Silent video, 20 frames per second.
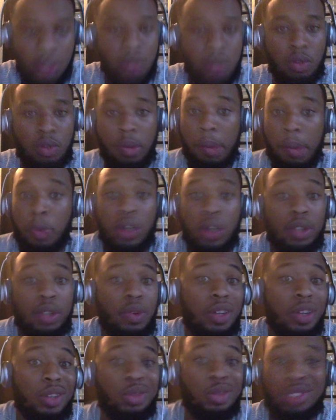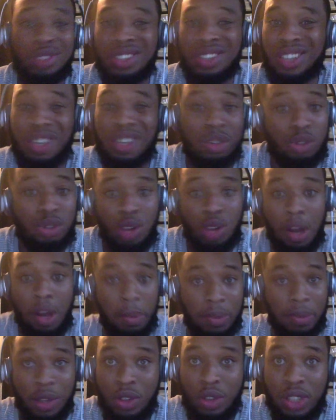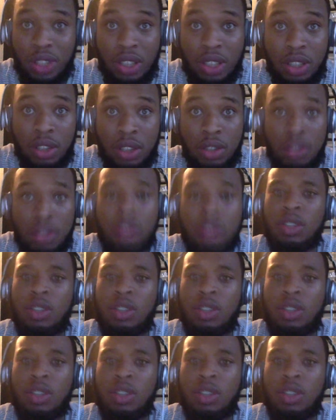What my boy Durant do? Still dropped 30.